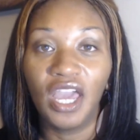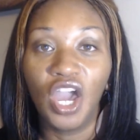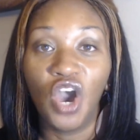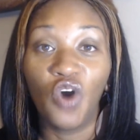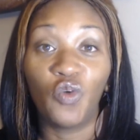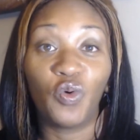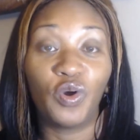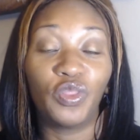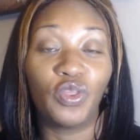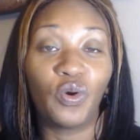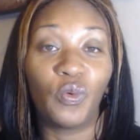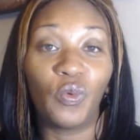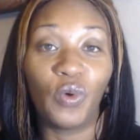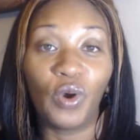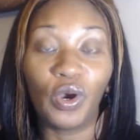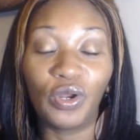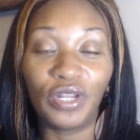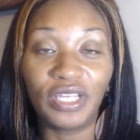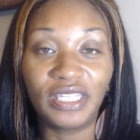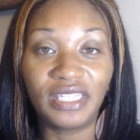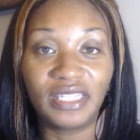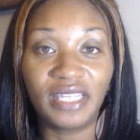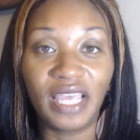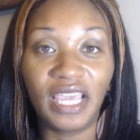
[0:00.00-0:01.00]
When the world
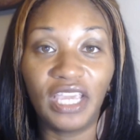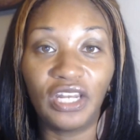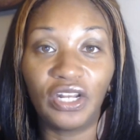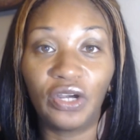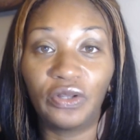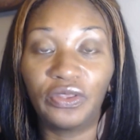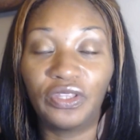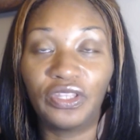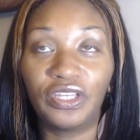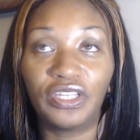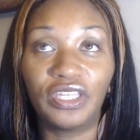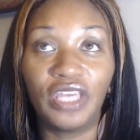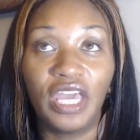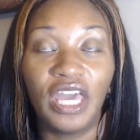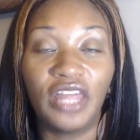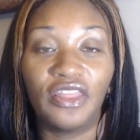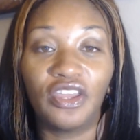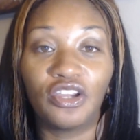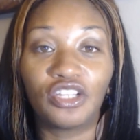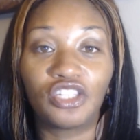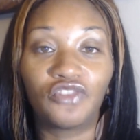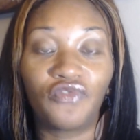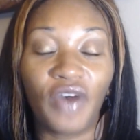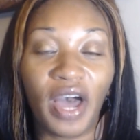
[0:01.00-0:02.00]
is saying, you know,
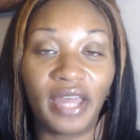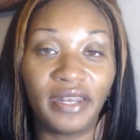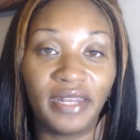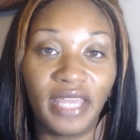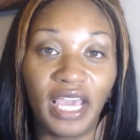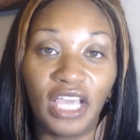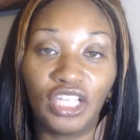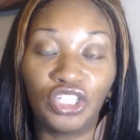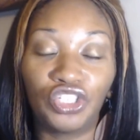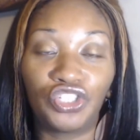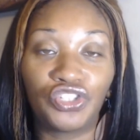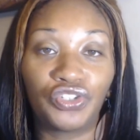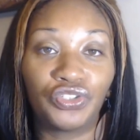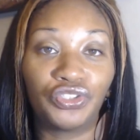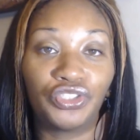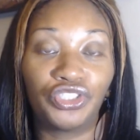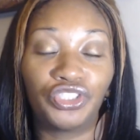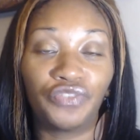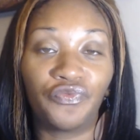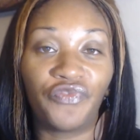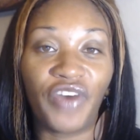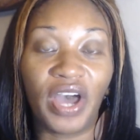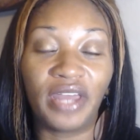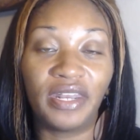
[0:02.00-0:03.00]
there's
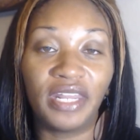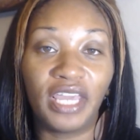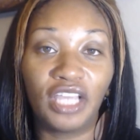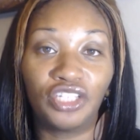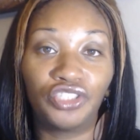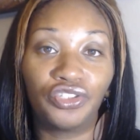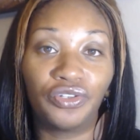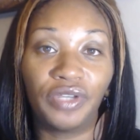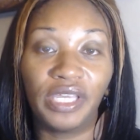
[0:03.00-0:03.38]
financial